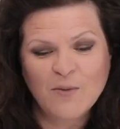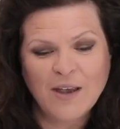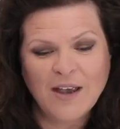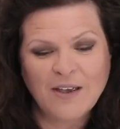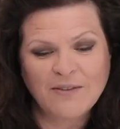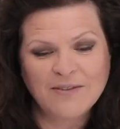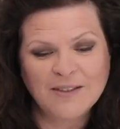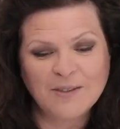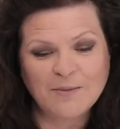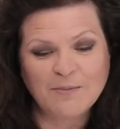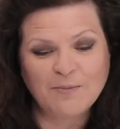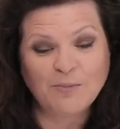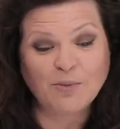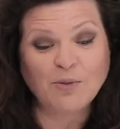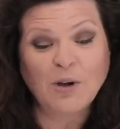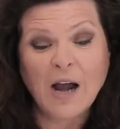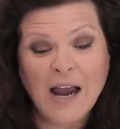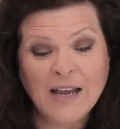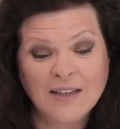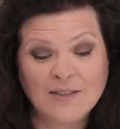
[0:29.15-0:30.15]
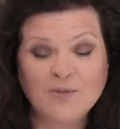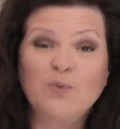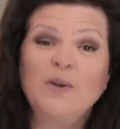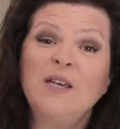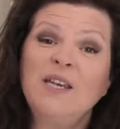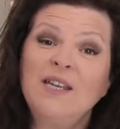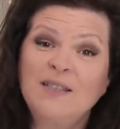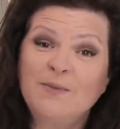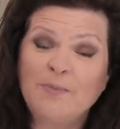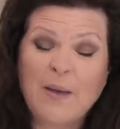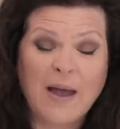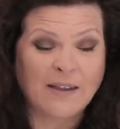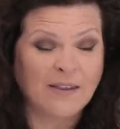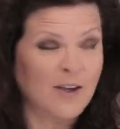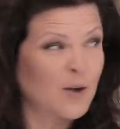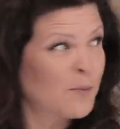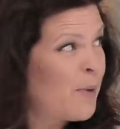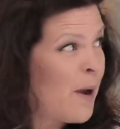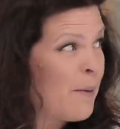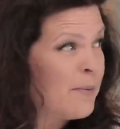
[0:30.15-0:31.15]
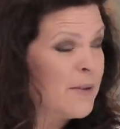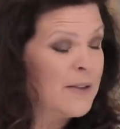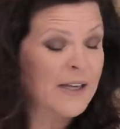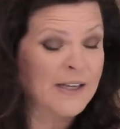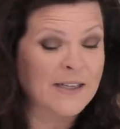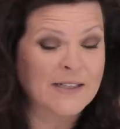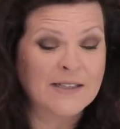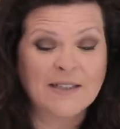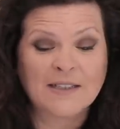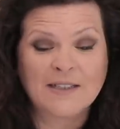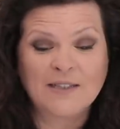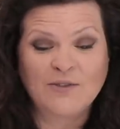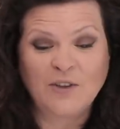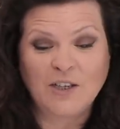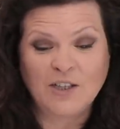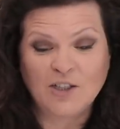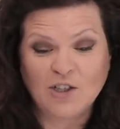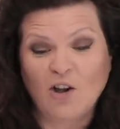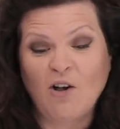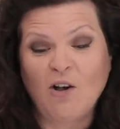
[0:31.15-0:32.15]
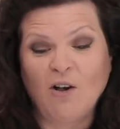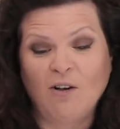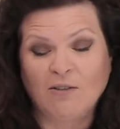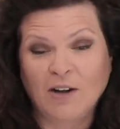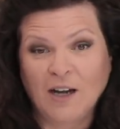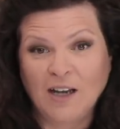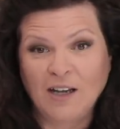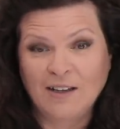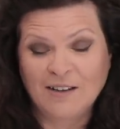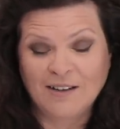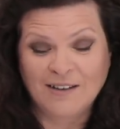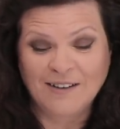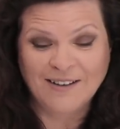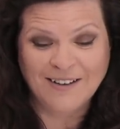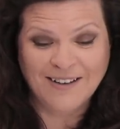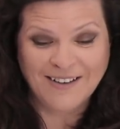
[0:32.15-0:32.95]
We have some prize weeds back there, probably like six feet tall, right?